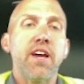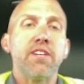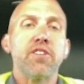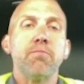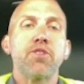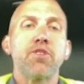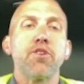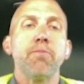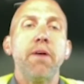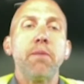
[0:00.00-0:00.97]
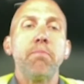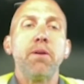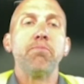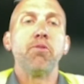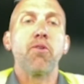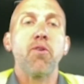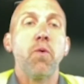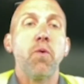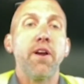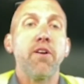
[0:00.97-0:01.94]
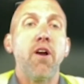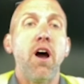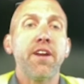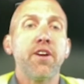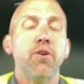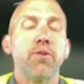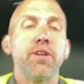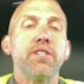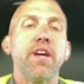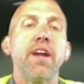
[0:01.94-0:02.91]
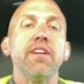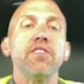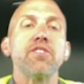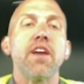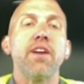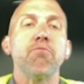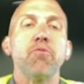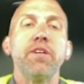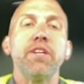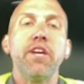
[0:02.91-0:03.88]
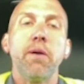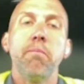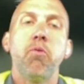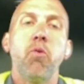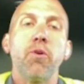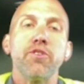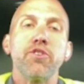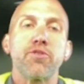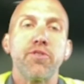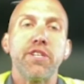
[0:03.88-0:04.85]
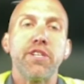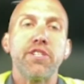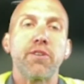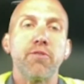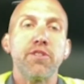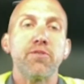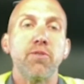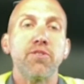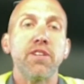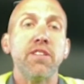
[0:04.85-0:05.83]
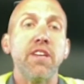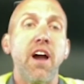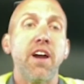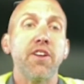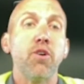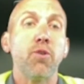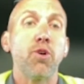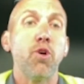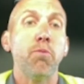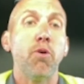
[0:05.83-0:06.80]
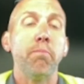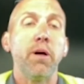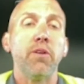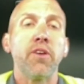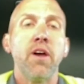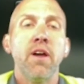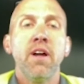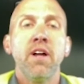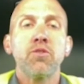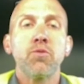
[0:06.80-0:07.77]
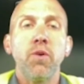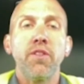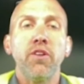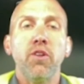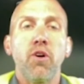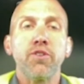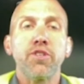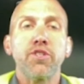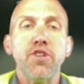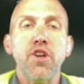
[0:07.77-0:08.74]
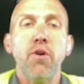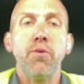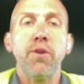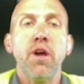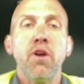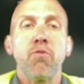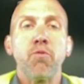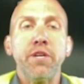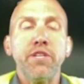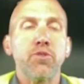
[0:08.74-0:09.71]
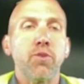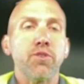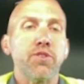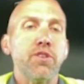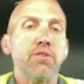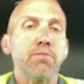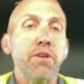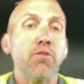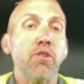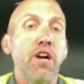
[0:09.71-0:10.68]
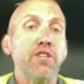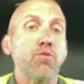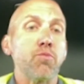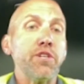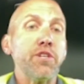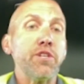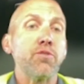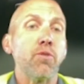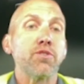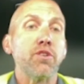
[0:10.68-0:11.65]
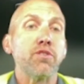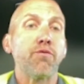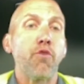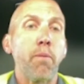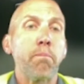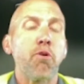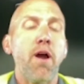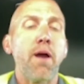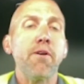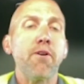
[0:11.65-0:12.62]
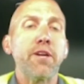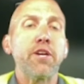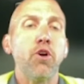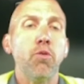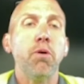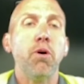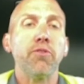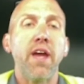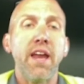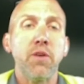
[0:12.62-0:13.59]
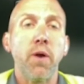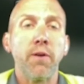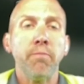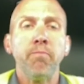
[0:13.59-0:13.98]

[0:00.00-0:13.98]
as I'm sure many people are aware, Idaho contains a really important strategic resource in the Idaho Cobalt Belt. It's one of the largest known resources, mineralized resources for primary cobalt anywhere.